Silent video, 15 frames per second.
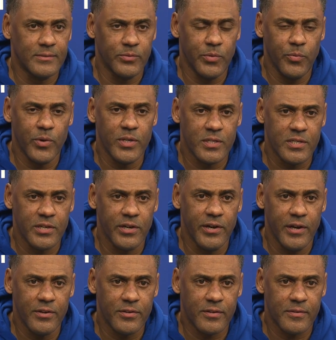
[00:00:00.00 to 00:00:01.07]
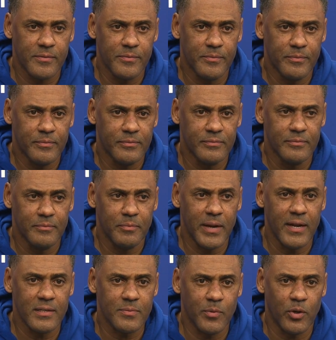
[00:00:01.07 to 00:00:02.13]
One, serious
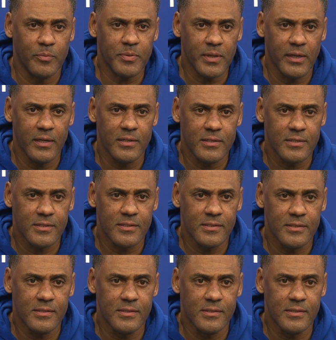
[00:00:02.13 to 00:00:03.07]
basketball players.